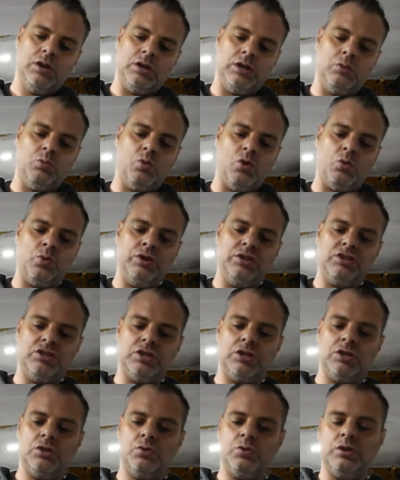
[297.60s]
and what we
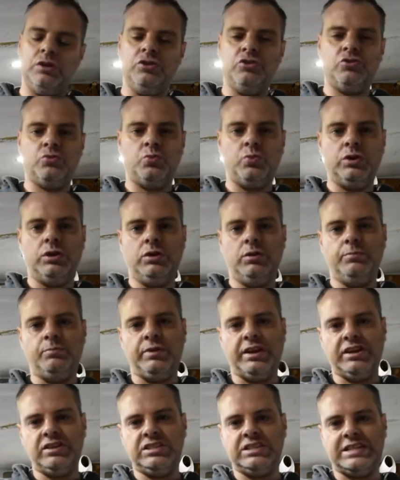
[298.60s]
do is we
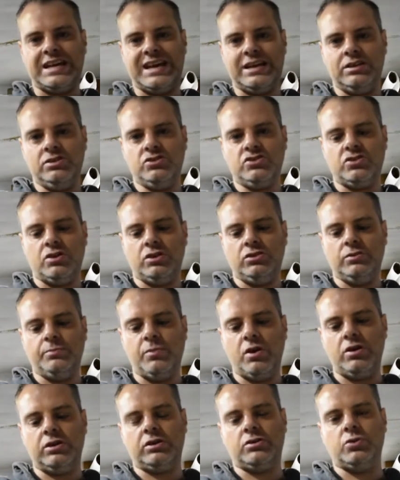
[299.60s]
place that inside the
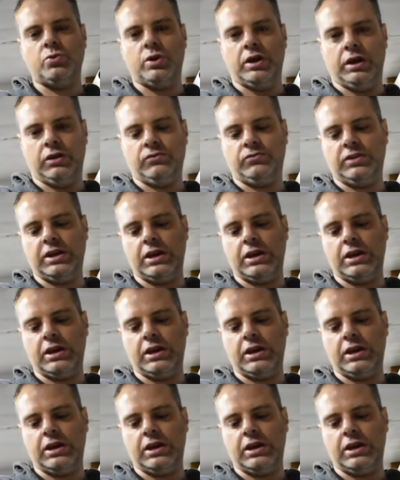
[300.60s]
microwave.